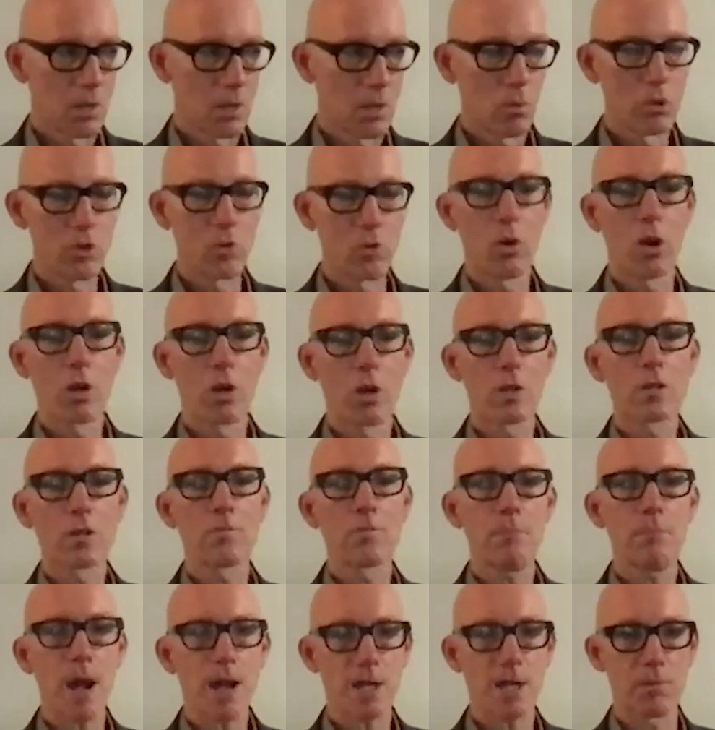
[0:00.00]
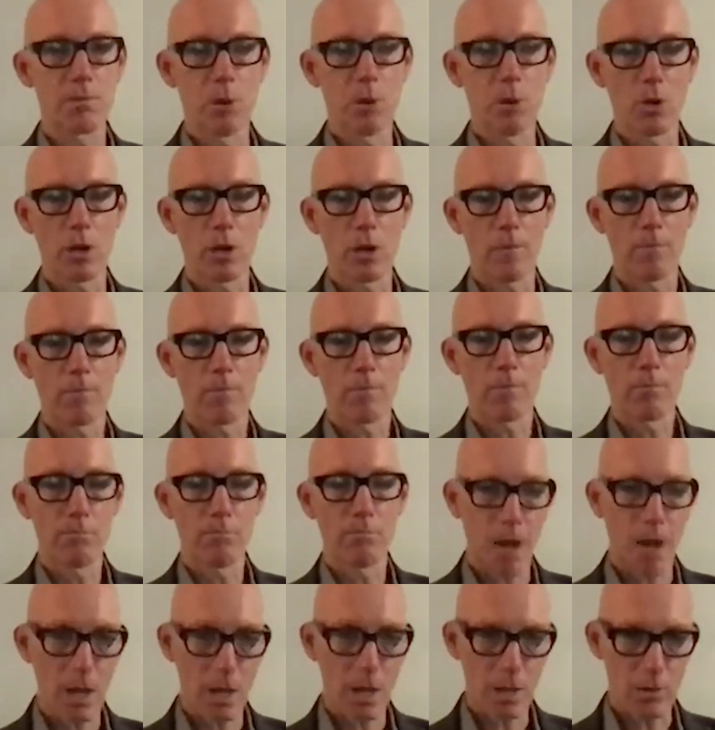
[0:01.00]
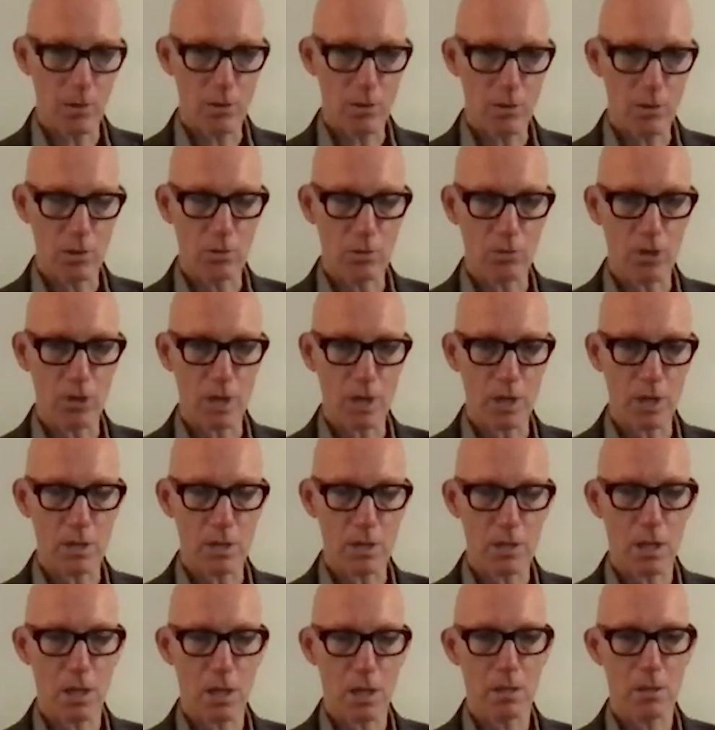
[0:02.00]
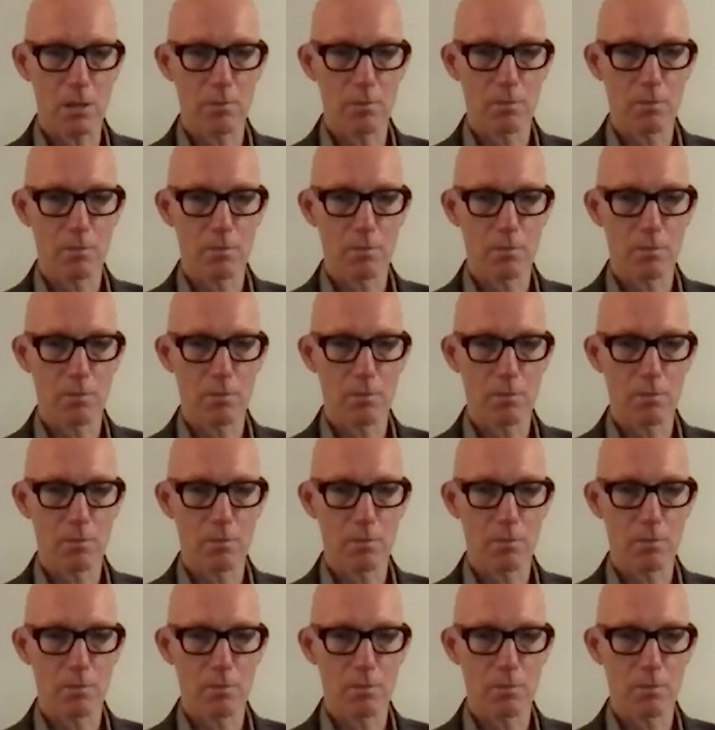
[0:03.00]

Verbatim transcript: which was mass murder, biological genocide,